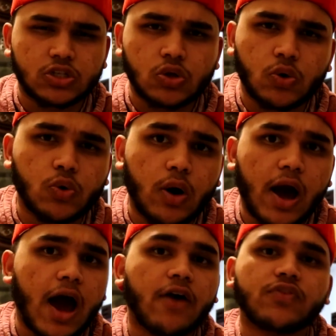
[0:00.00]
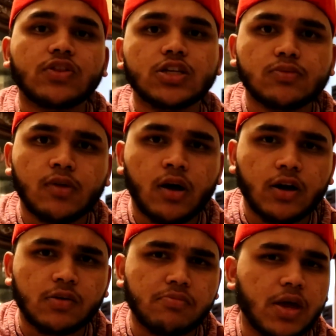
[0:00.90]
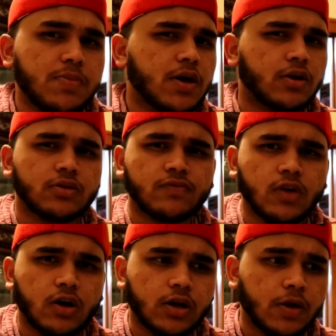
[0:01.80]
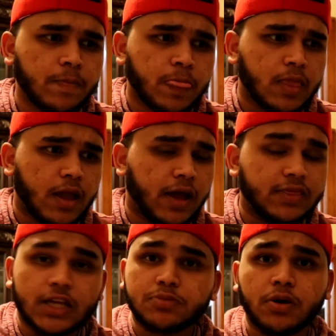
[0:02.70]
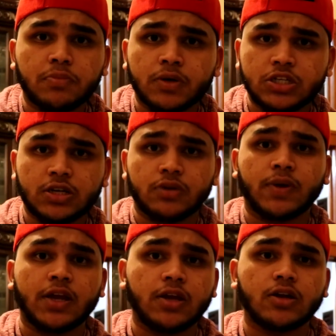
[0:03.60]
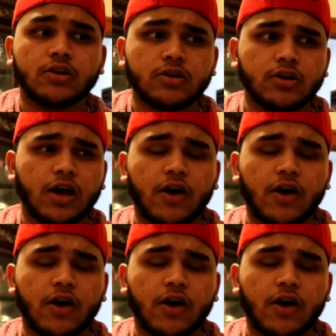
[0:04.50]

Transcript: So after this vlog, maybe another vlog, and that's pretty much it right here.